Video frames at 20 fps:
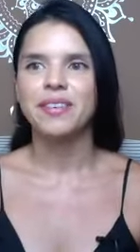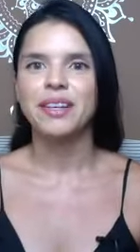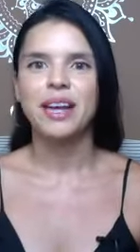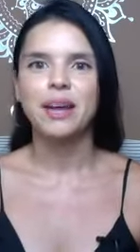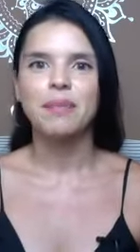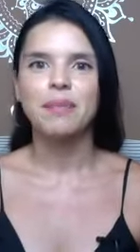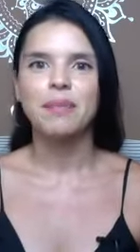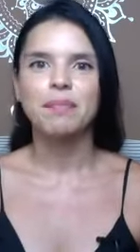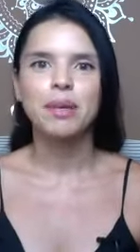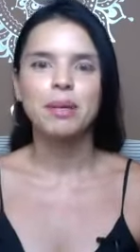
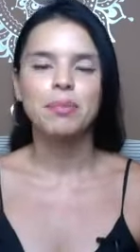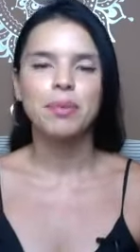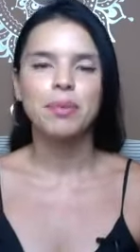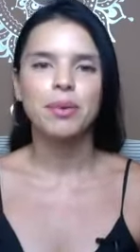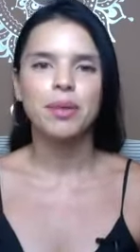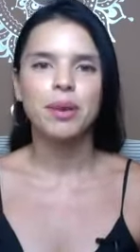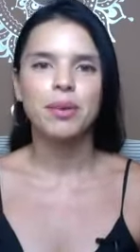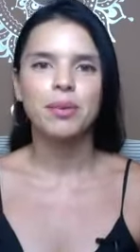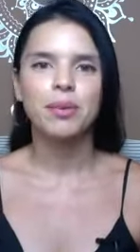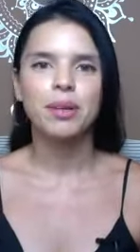get
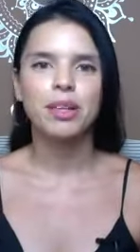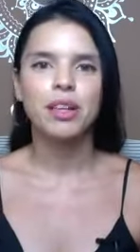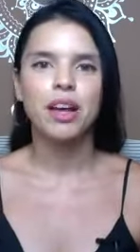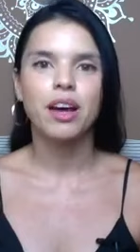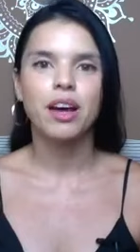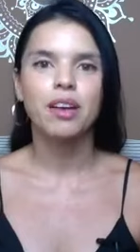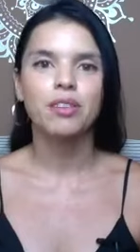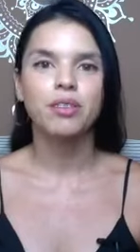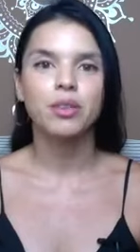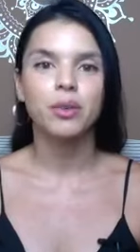people that we
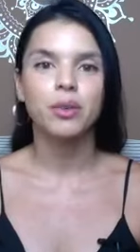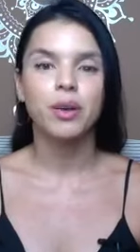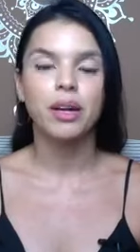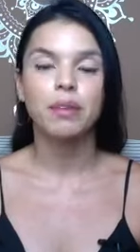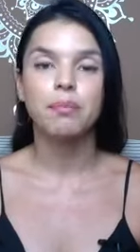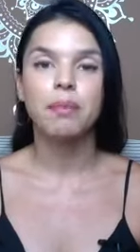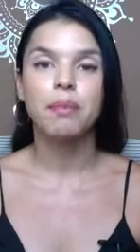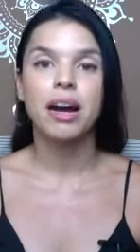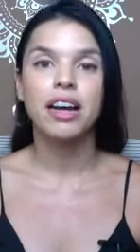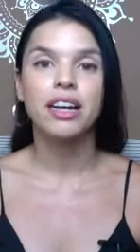love or
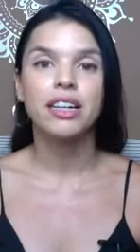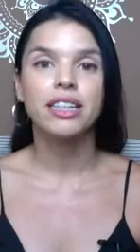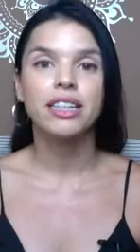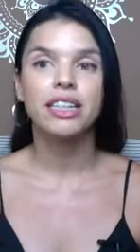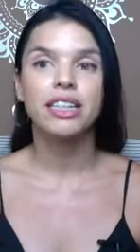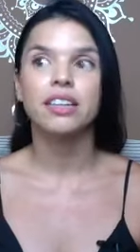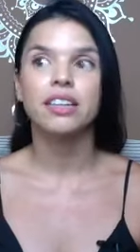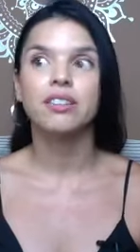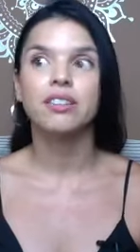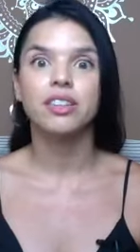admire
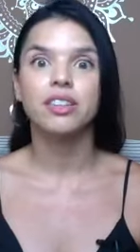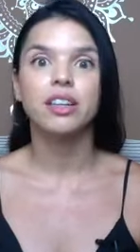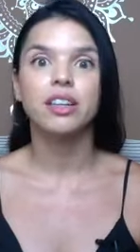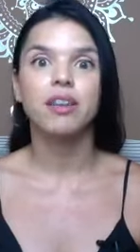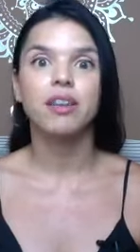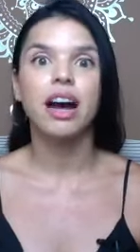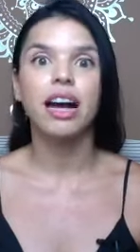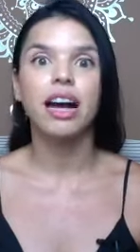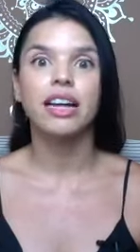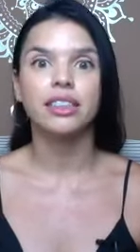to give us
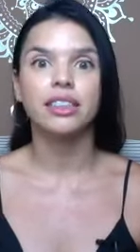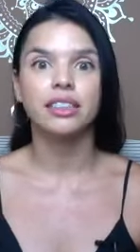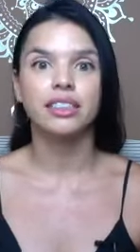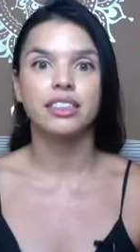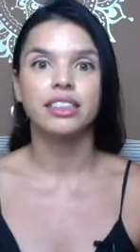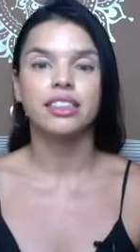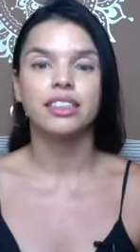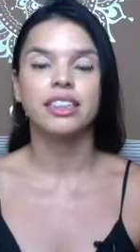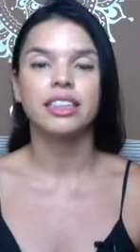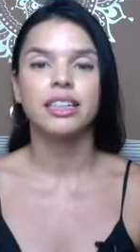
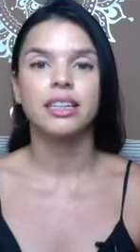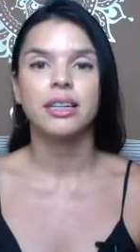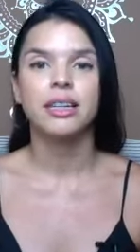advice,